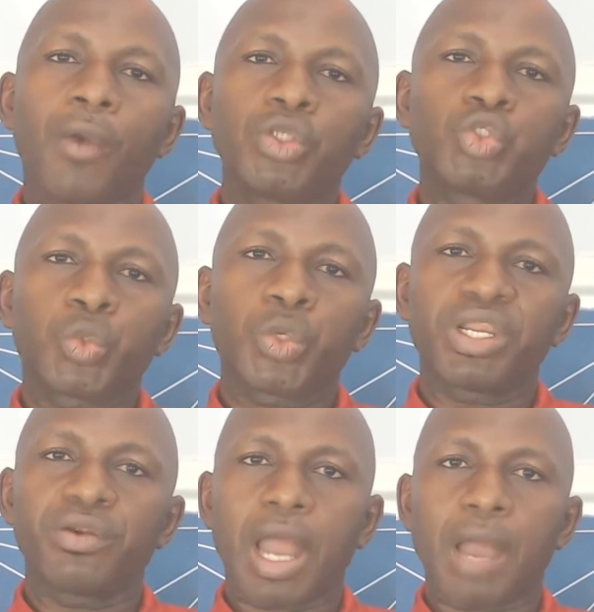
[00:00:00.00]
to quickly
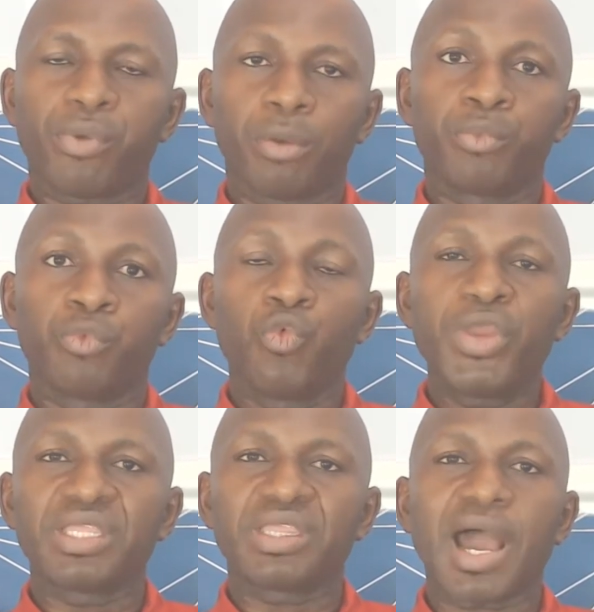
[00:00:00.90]
wrap up with
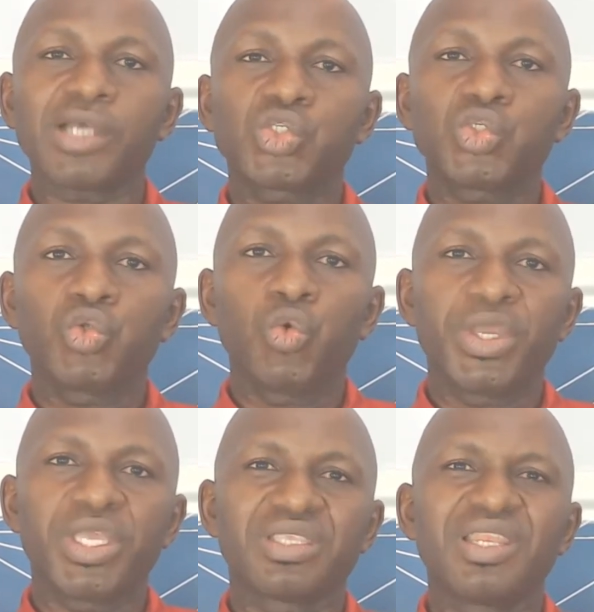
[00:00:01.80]
has to do with
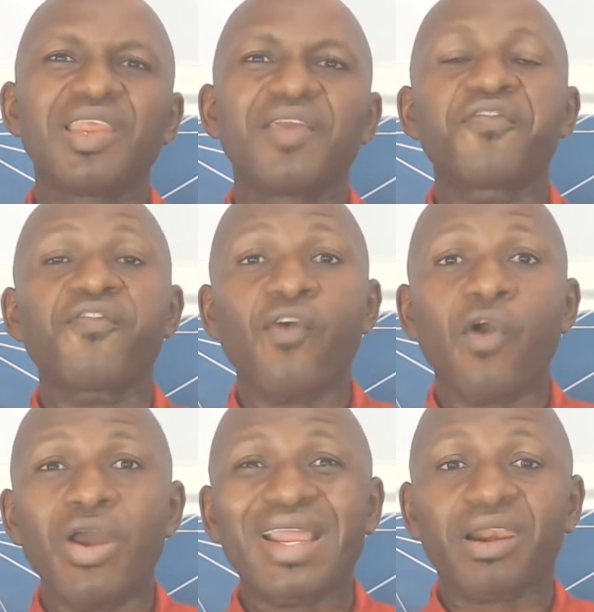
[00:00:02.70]
the 4
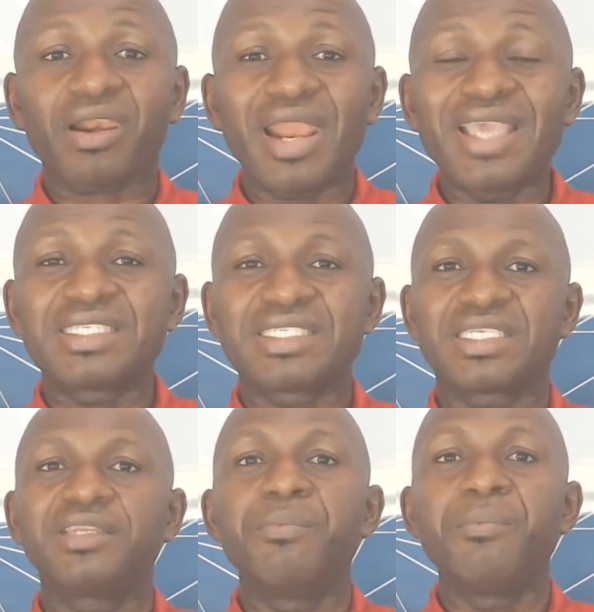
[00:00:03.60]

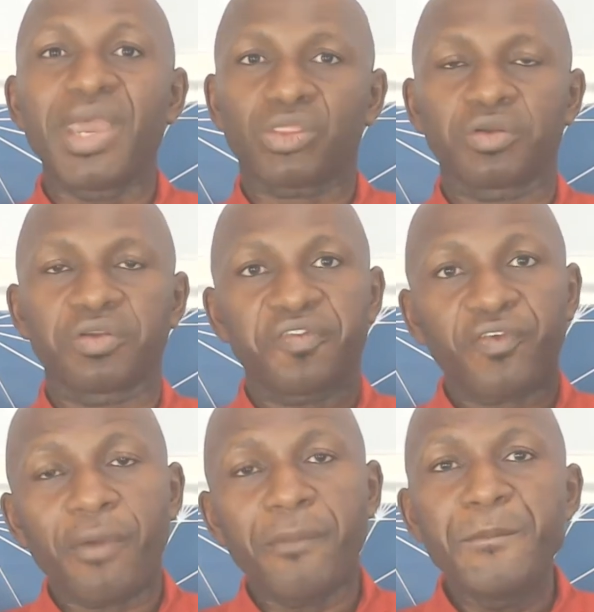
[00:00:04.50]
cleansing methods, 4
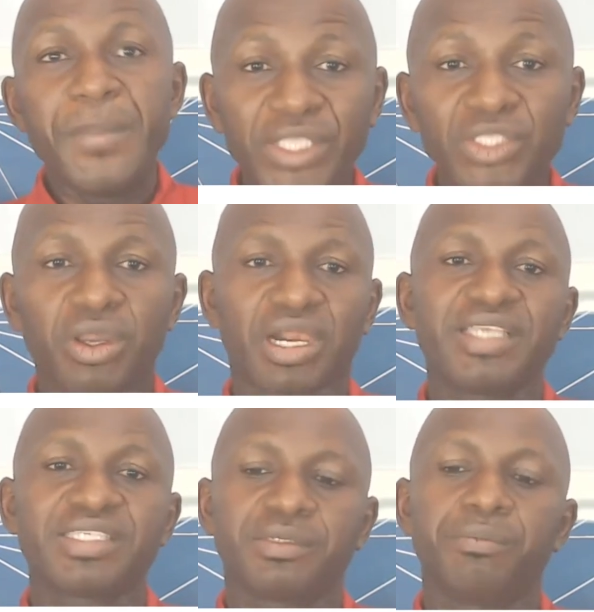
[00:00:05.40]
major
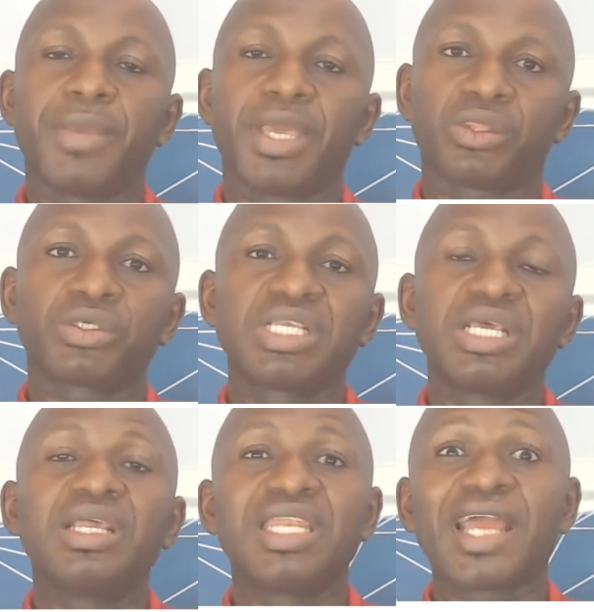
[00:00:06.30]
cleansing methods
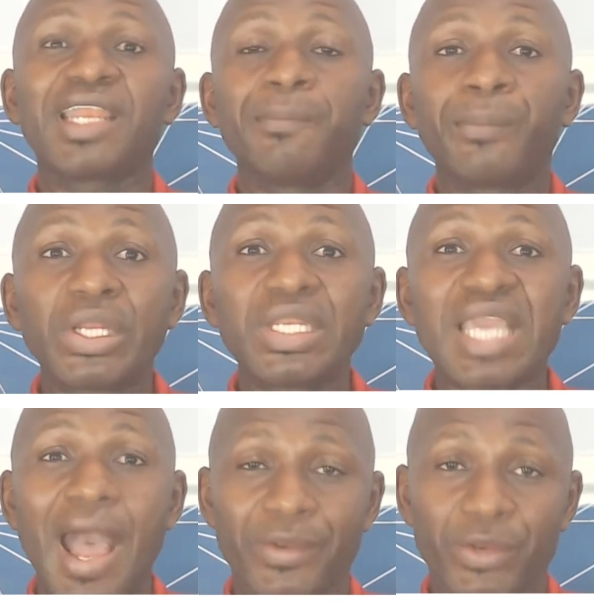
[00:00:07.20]
that the body
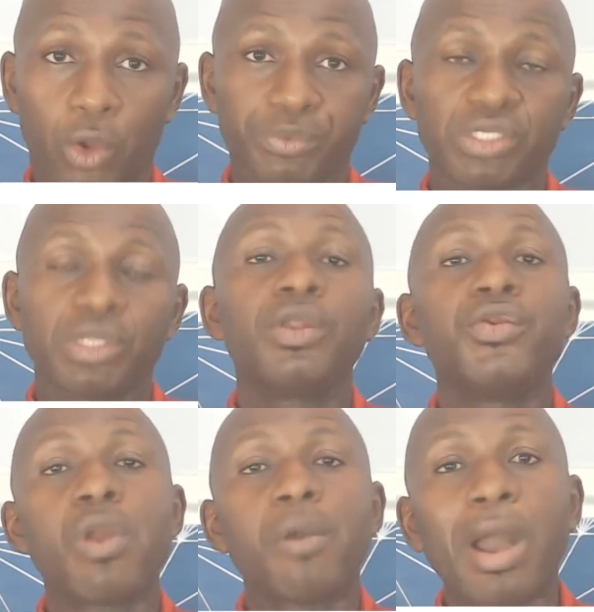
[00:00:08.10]
adopts.
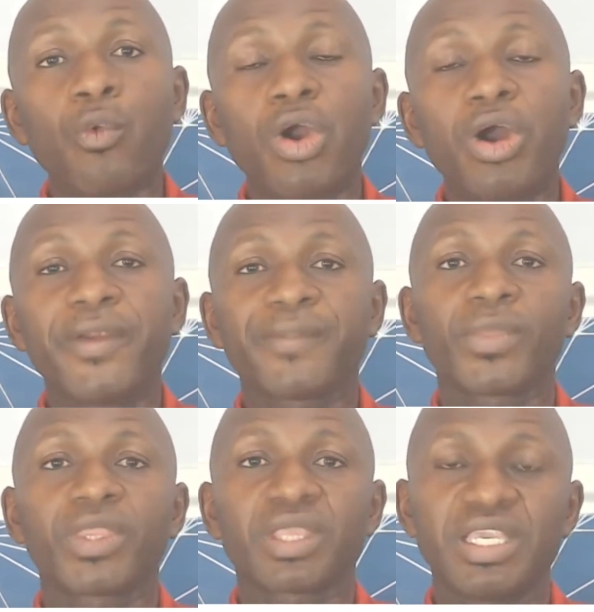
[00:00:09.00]
Number 1
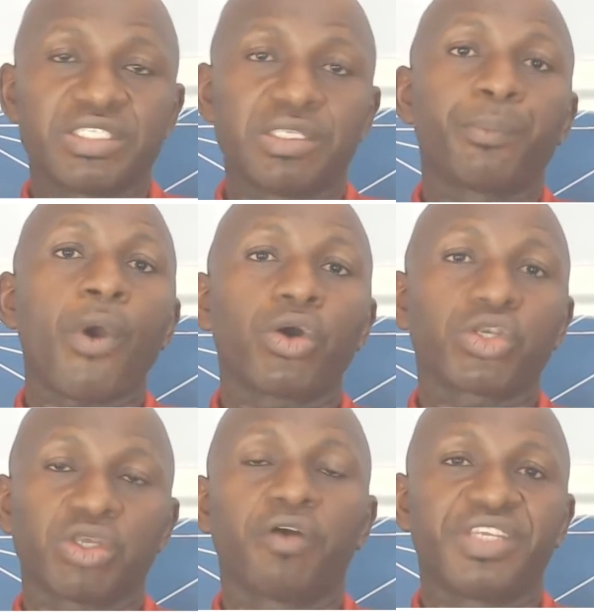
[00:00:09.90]
is the pores
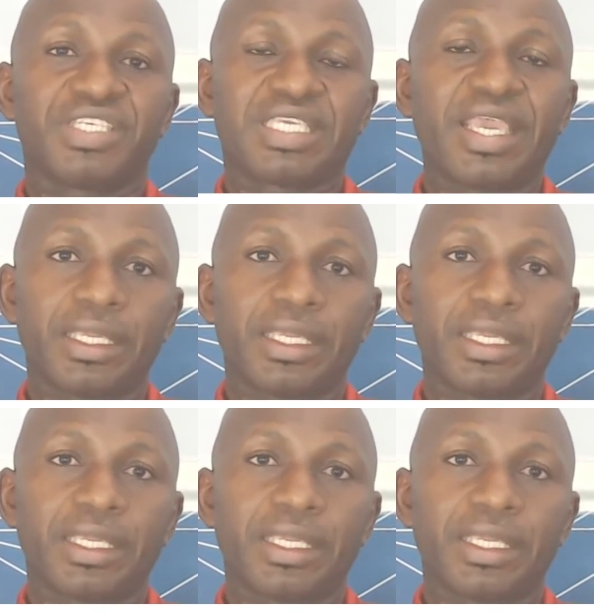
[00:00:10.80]
of the skin.